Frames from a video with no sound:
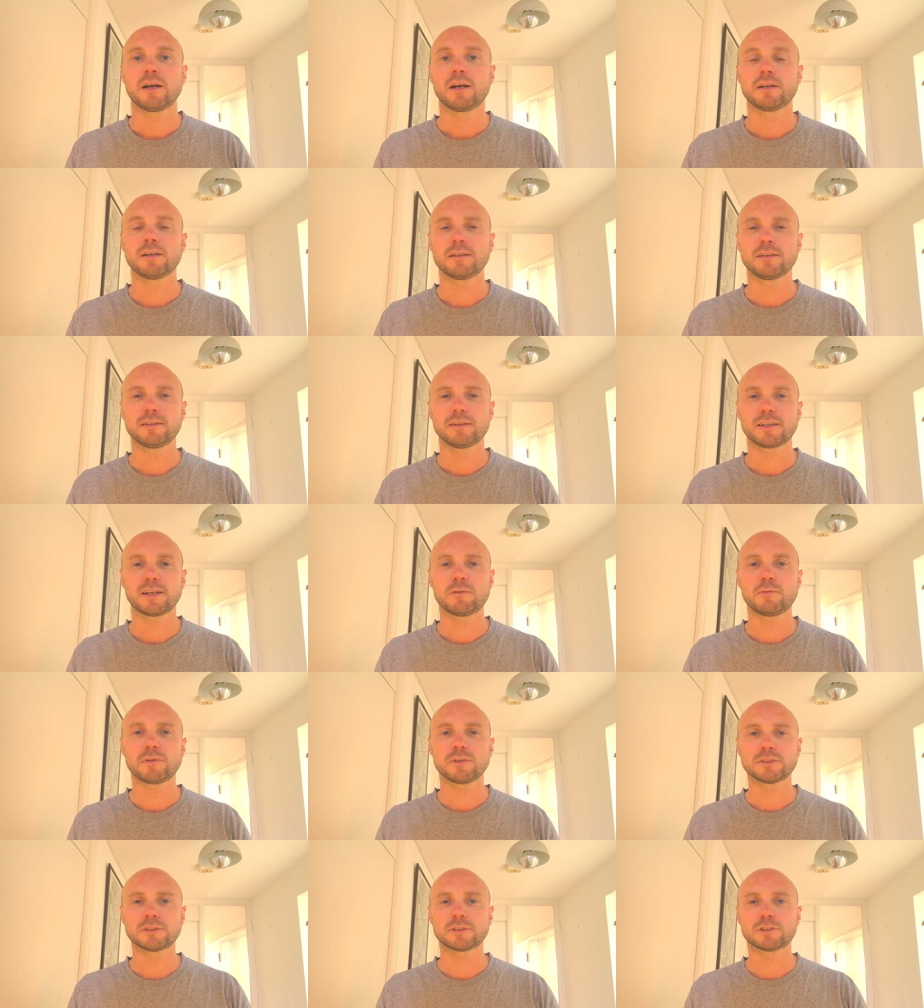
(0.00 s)
Another thing I
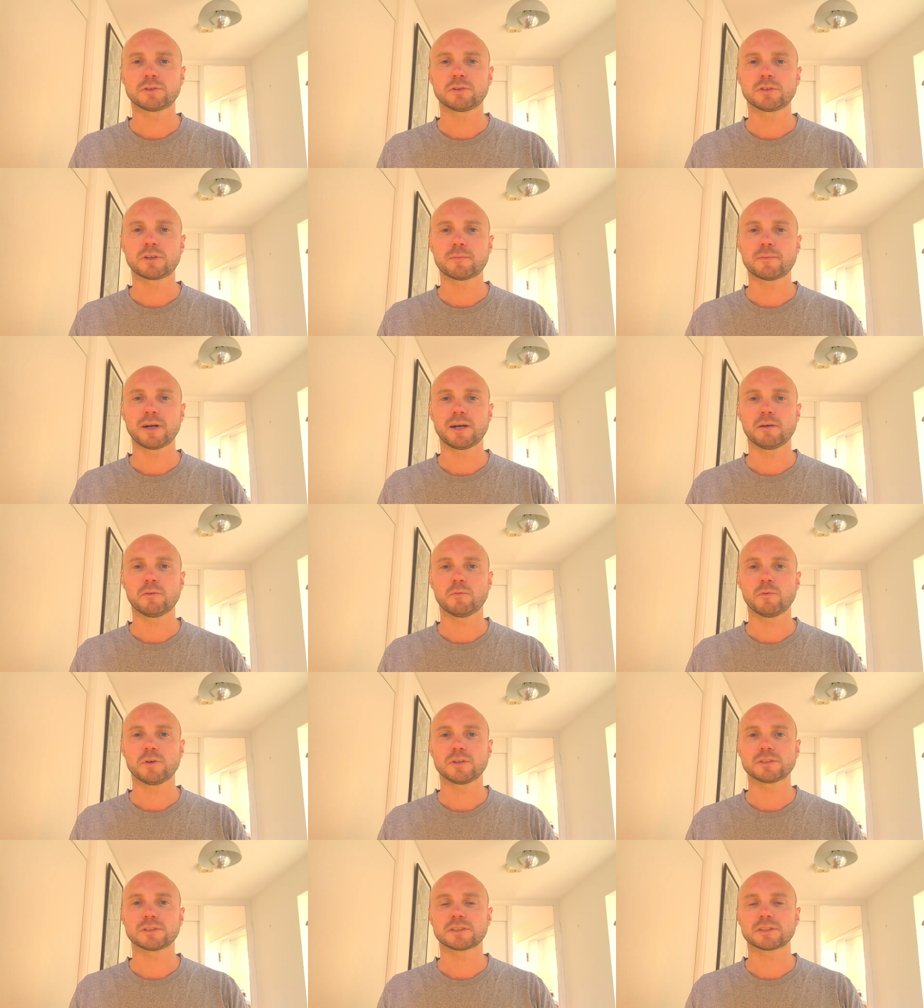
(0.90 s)
wanted to talk about
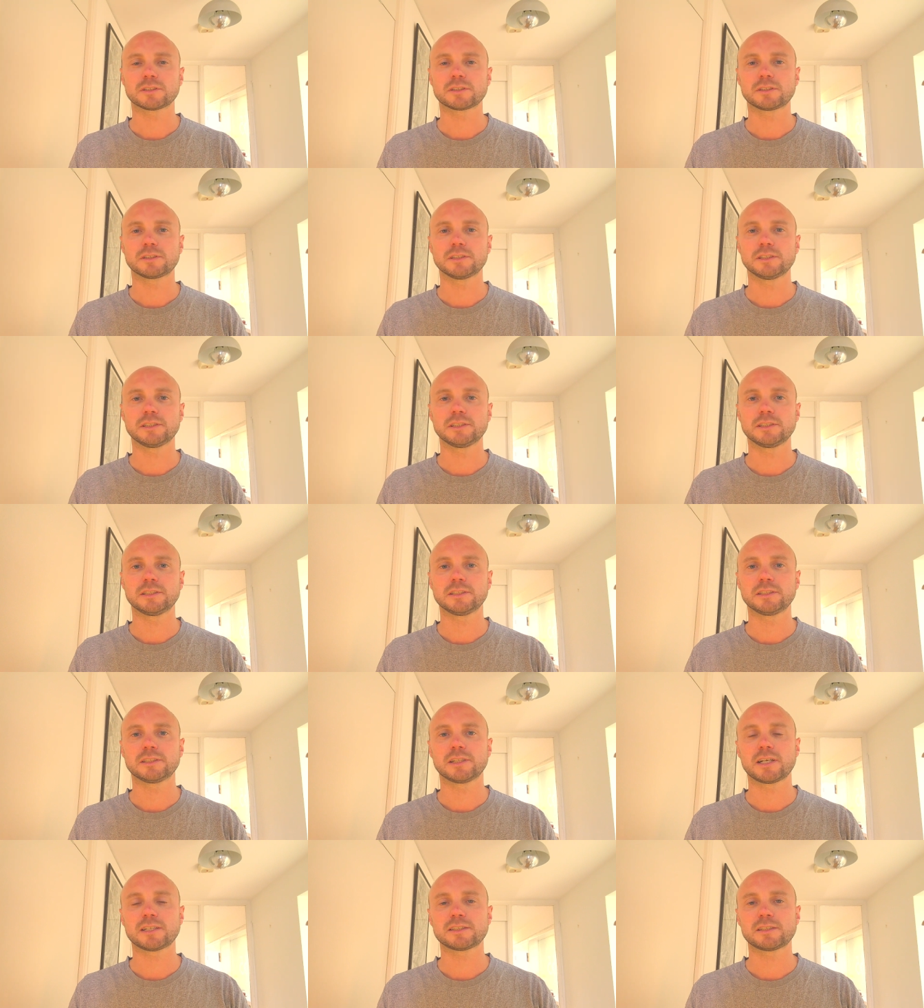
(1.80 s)
was
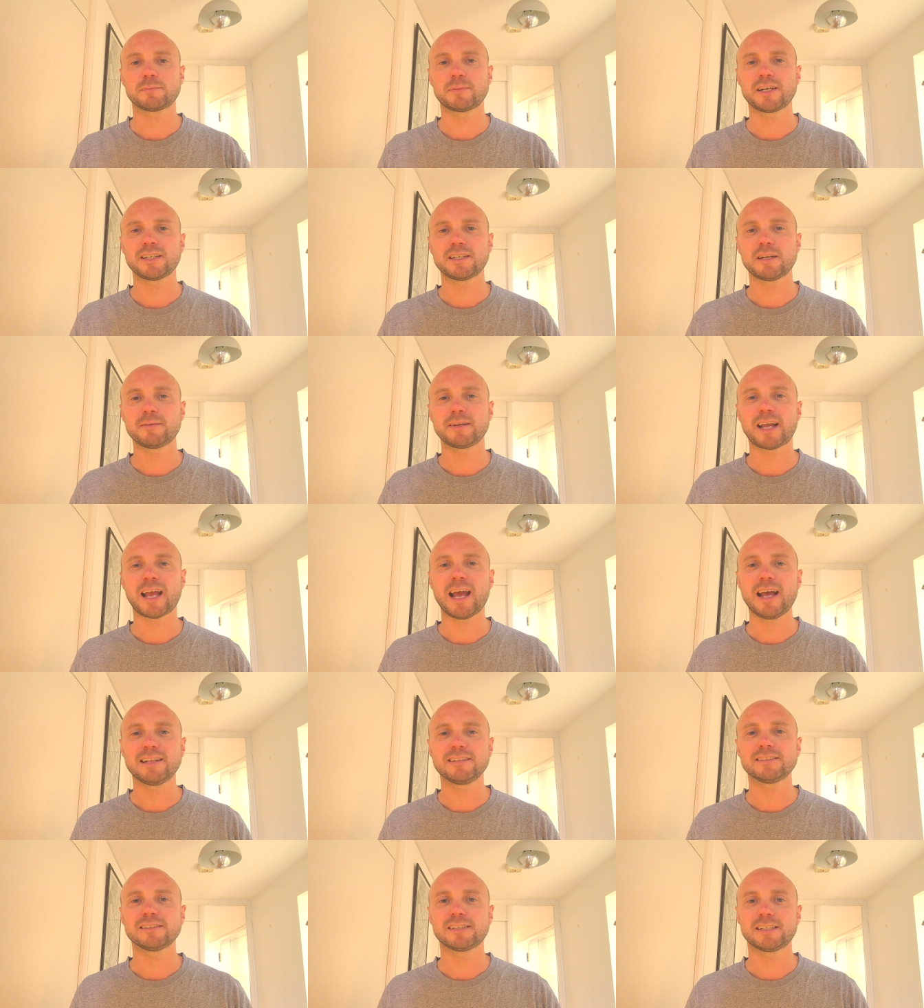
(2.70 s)
as the pandemic
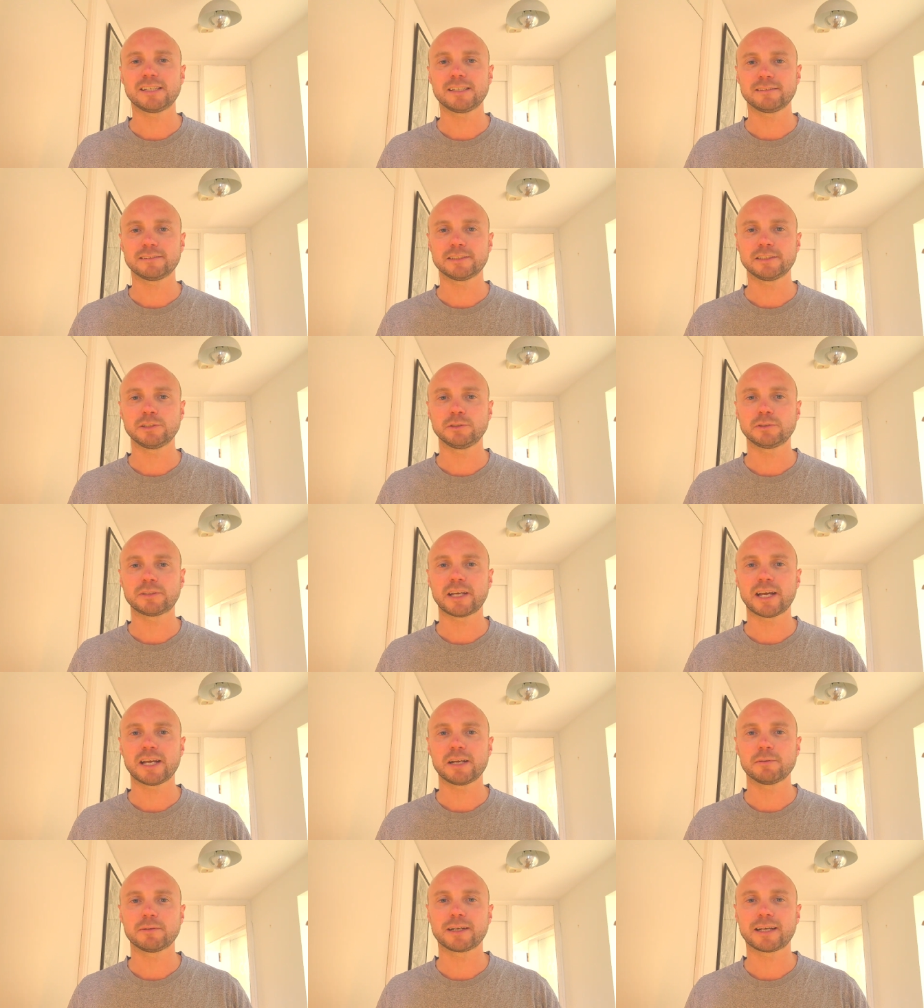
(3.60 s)
ends here in the
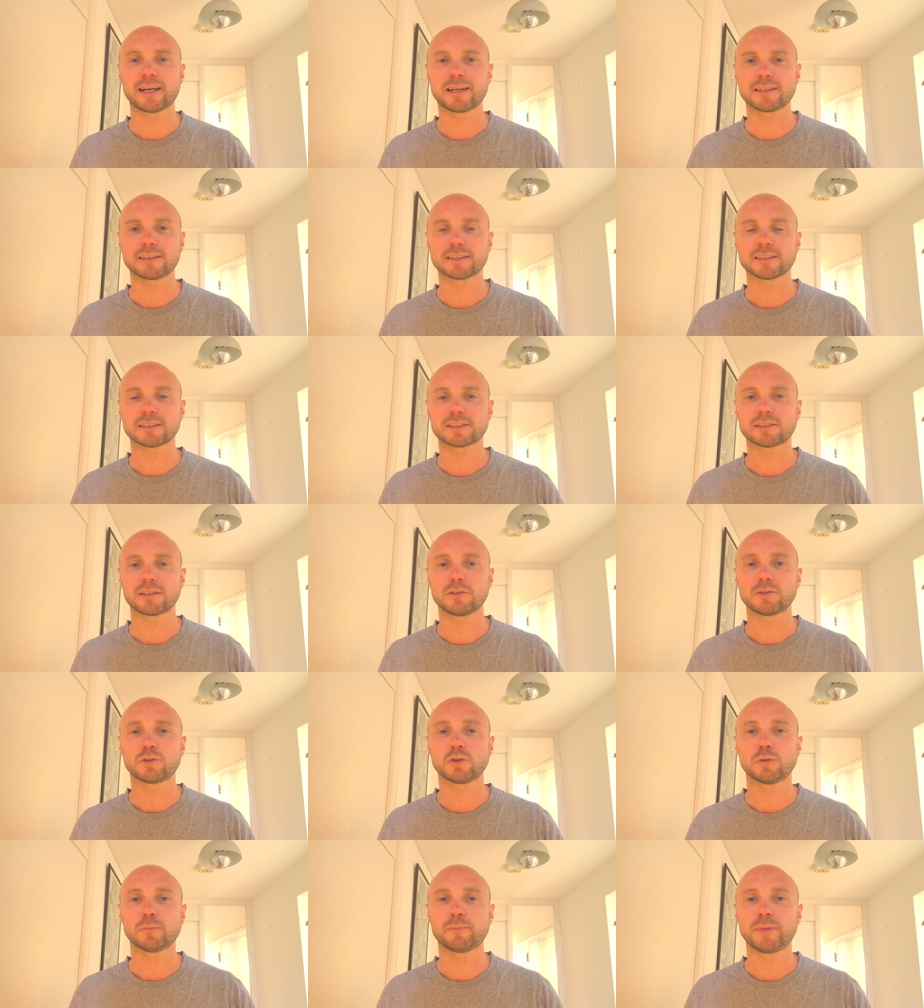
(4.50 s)
UK, we're getting this
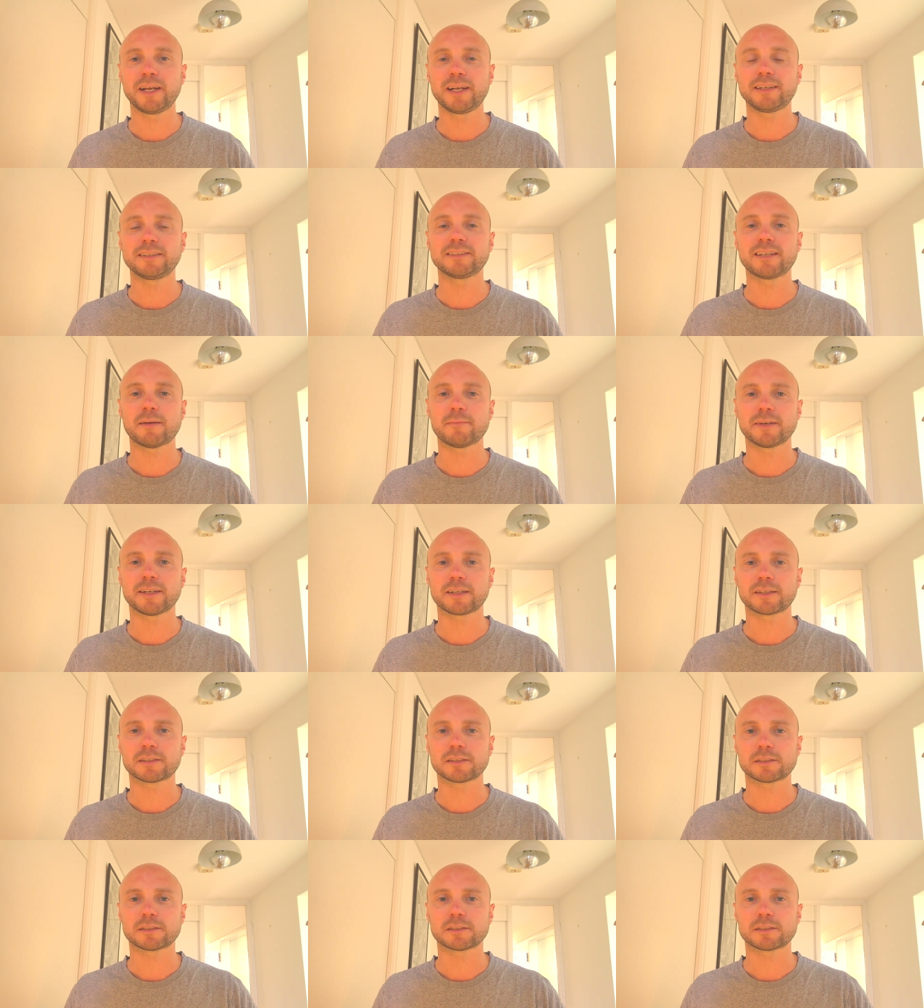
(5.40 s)
so-called pingdemic,